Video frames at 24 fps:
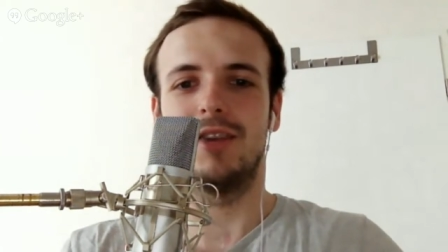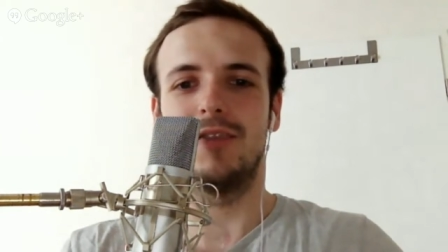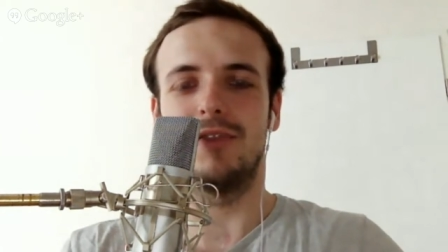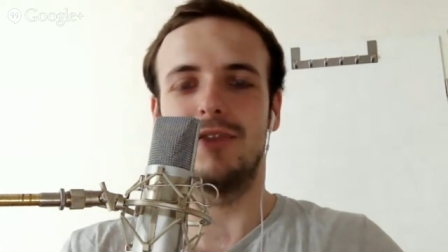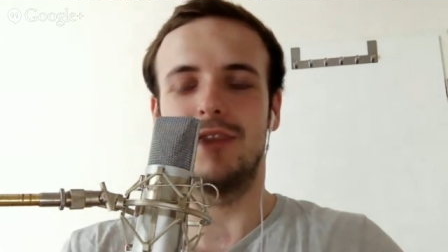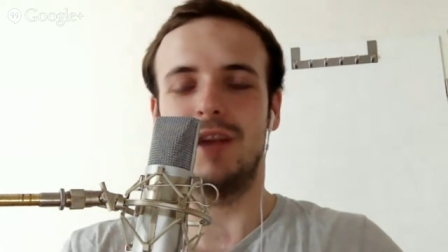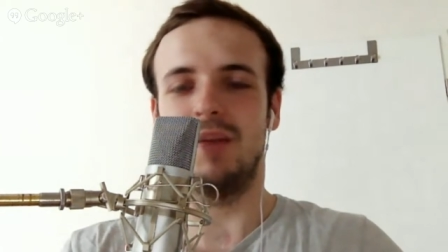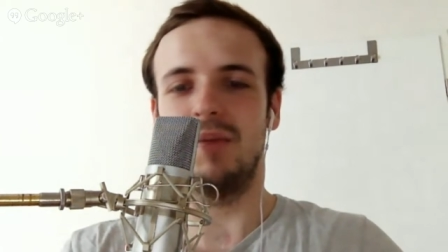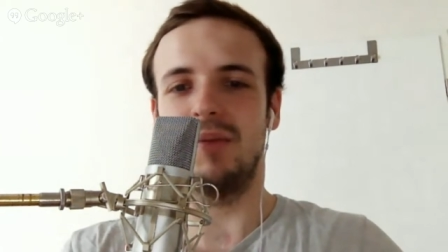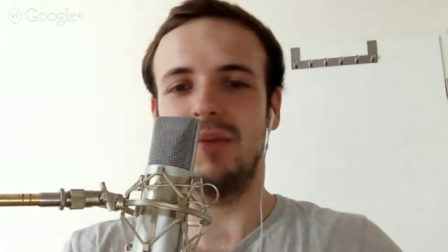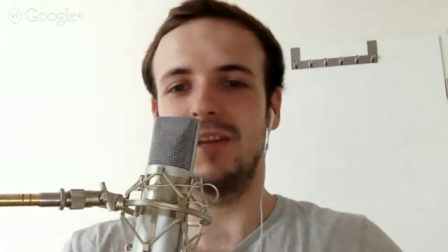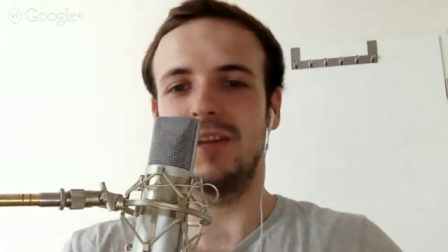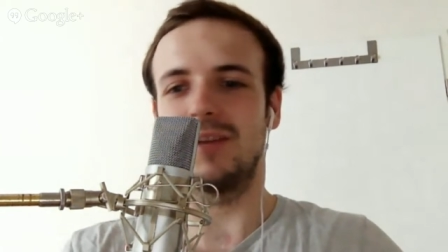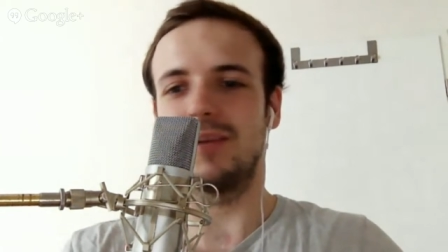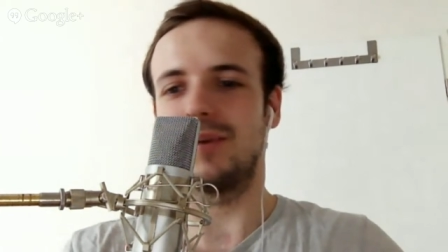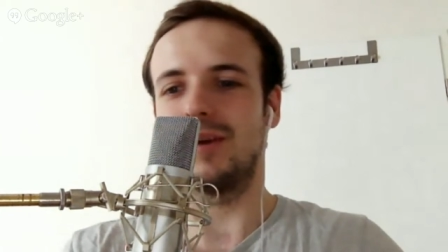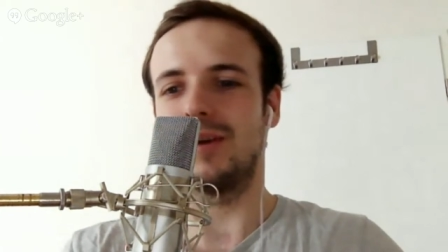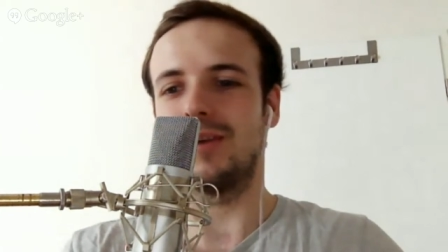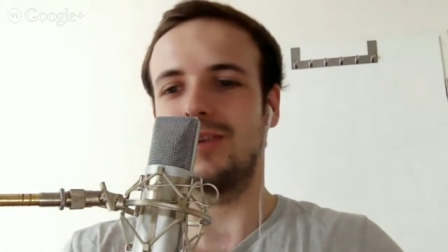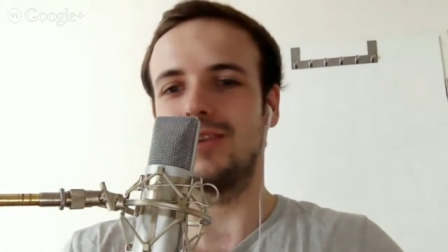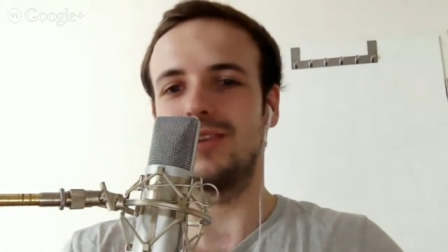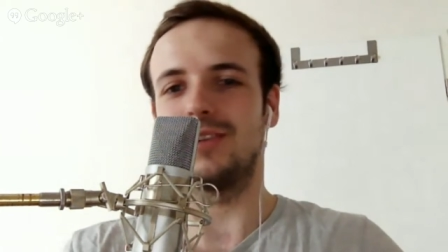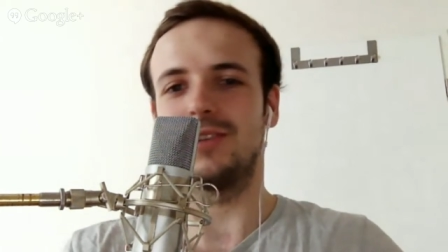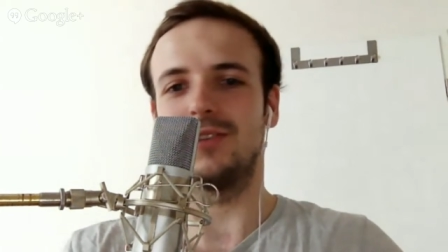rambling
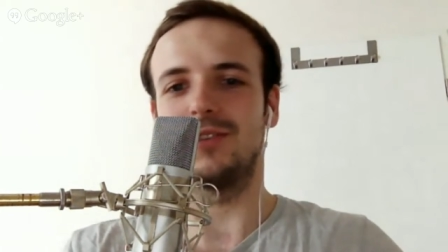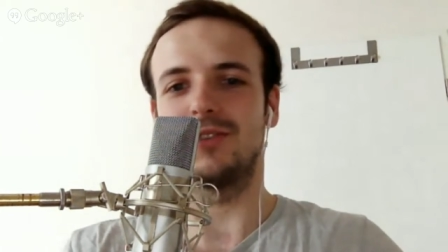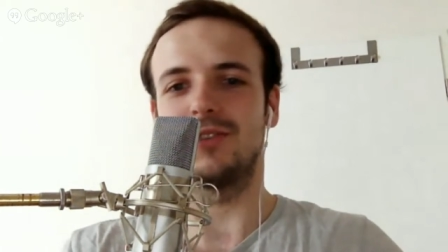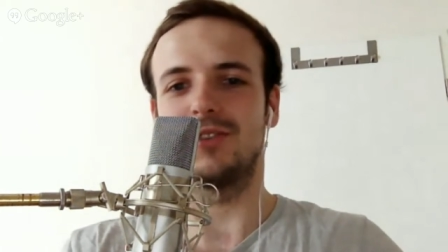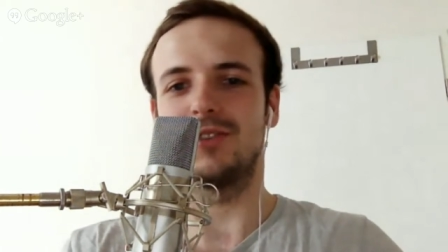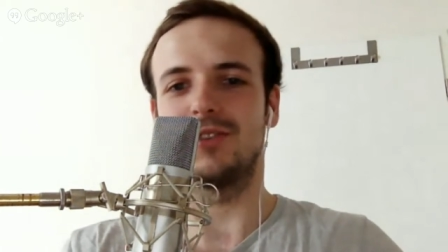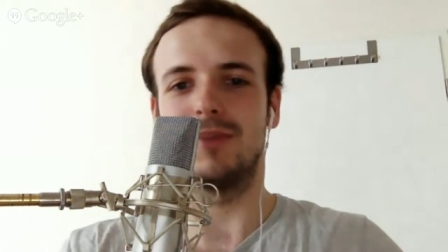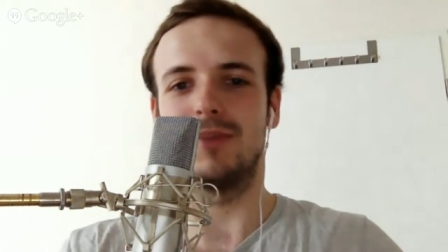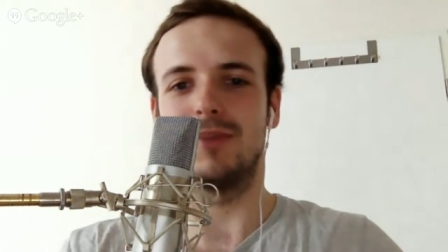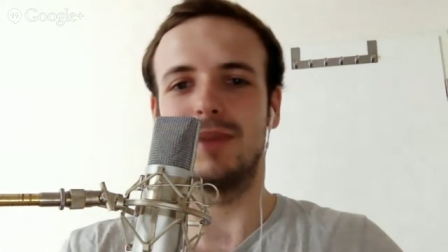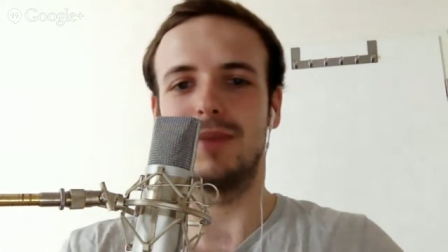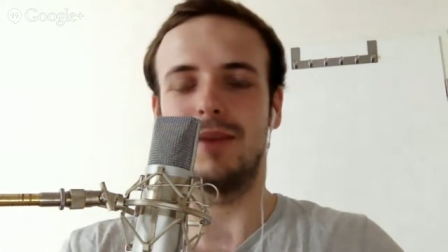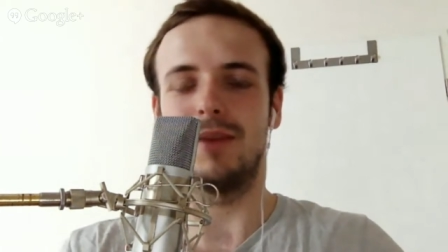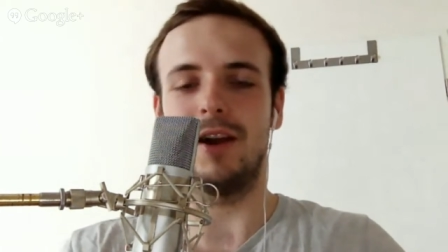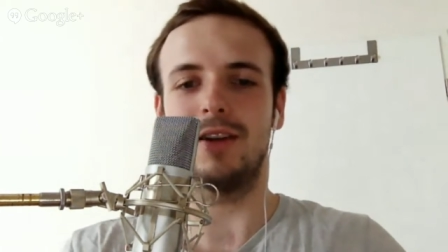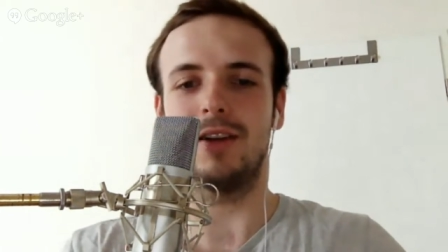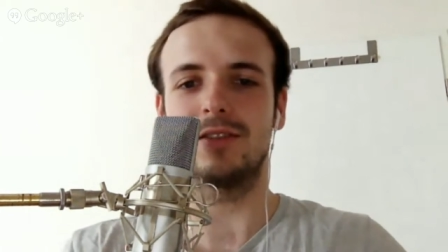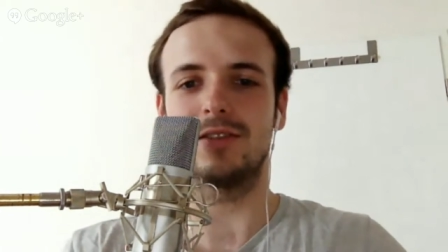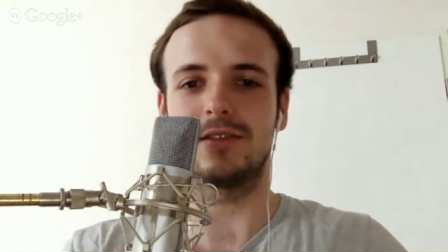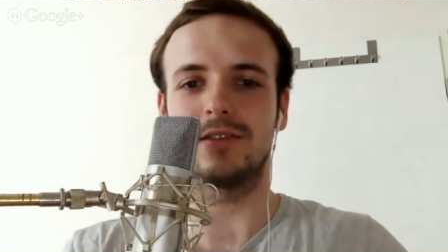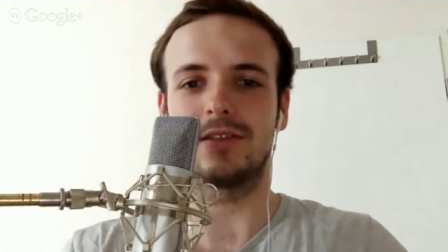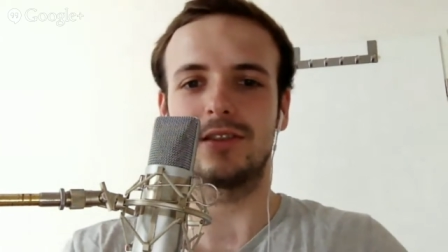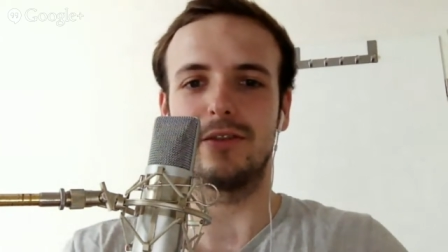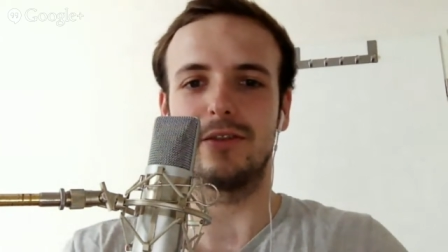about it, you should maybe
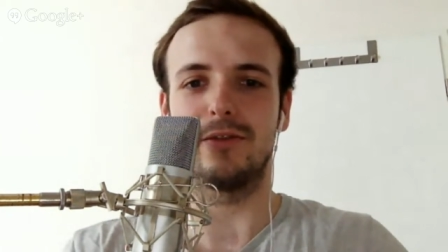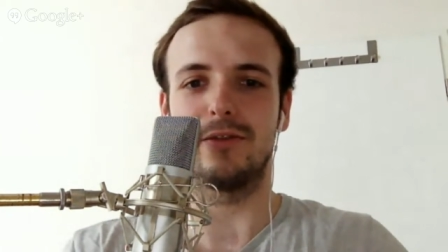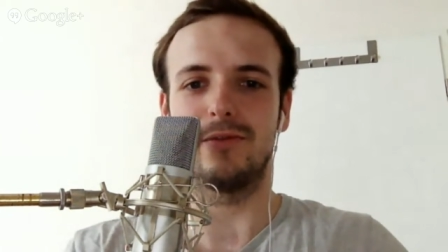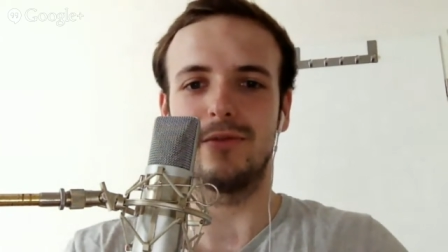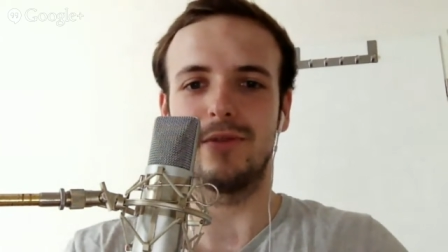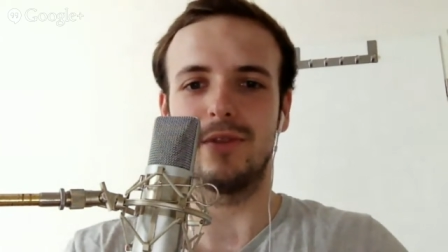ask yourself,